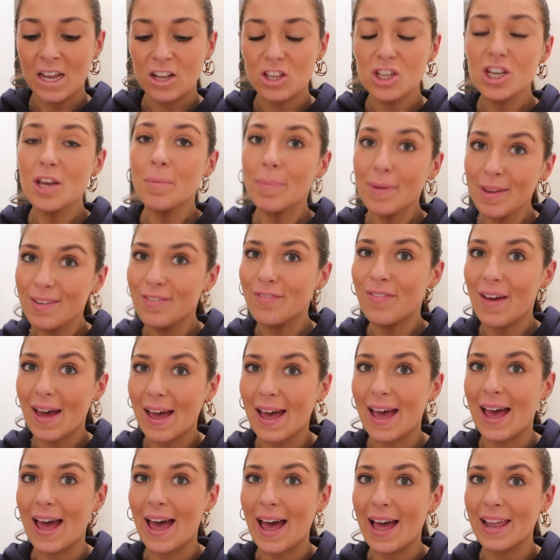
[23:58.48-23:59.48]
To be
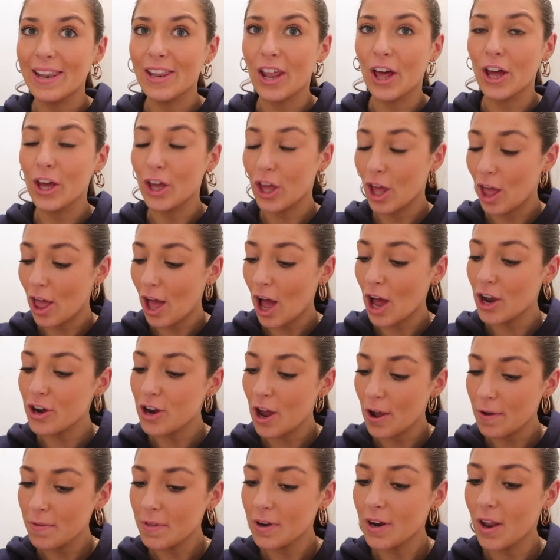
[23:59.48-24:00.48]
fair, like, I
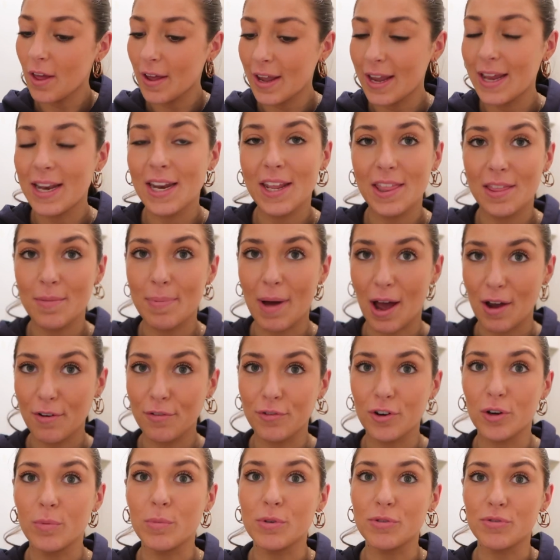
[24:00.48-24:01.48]
know the lighting in the
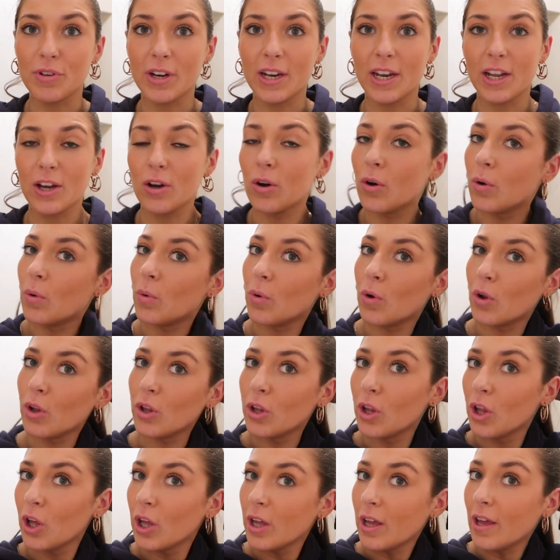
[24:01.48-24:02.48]
bathroom is really cool
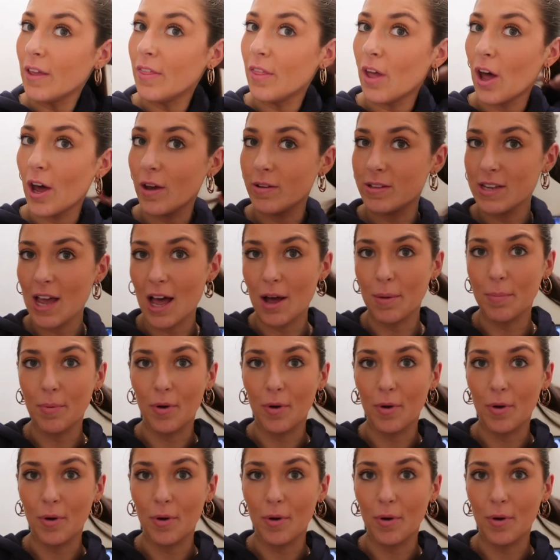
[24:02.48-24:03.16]
in the hotel,